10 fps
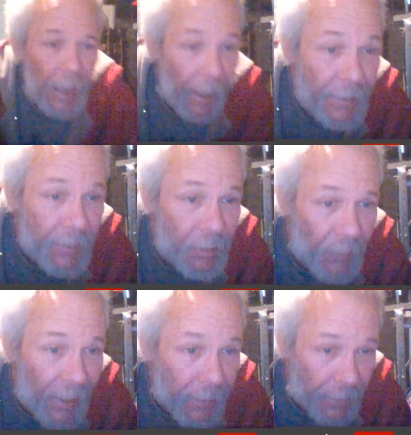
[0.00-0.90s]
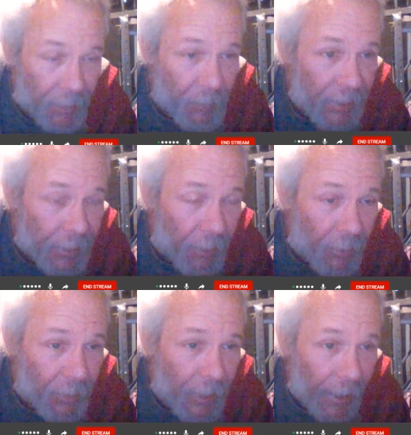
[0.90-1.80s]
I didn't make any
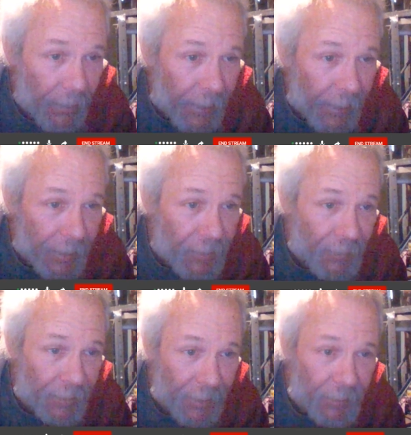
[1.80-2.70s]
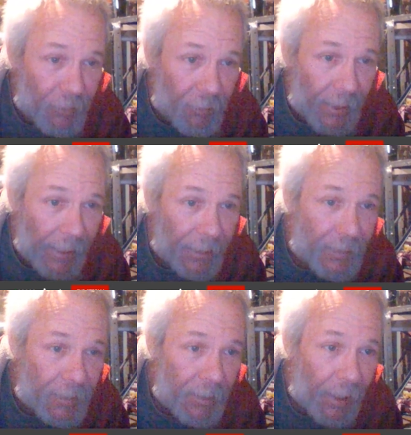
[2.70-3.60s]
pedo allegations against you,
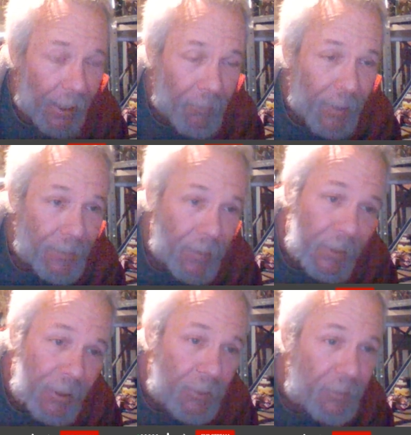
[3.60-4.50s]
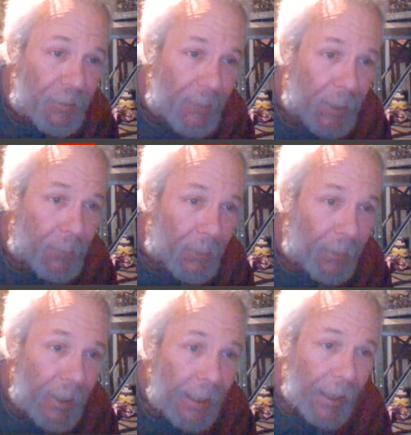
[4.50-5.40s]
Dazza. I read them in a
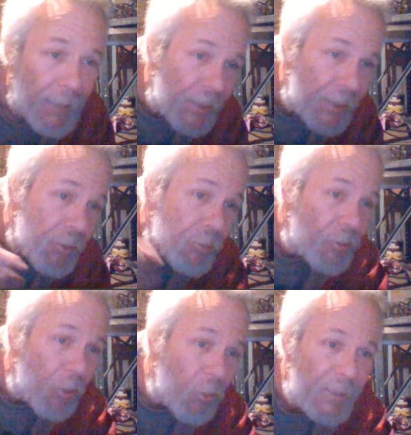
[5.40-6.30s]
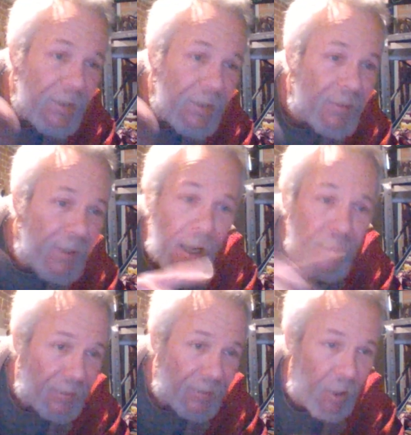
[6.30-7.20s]
newspaper. And then you told me
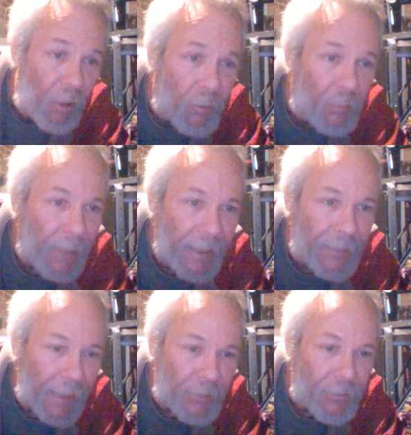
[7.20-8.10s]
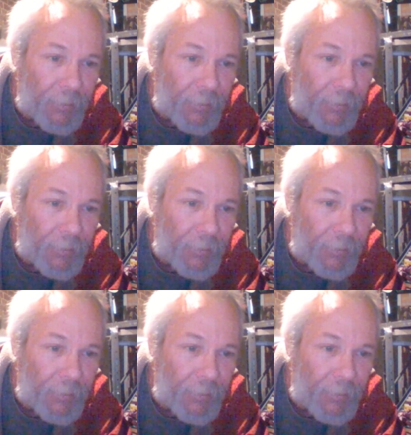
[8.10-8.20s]
Scott Sion made that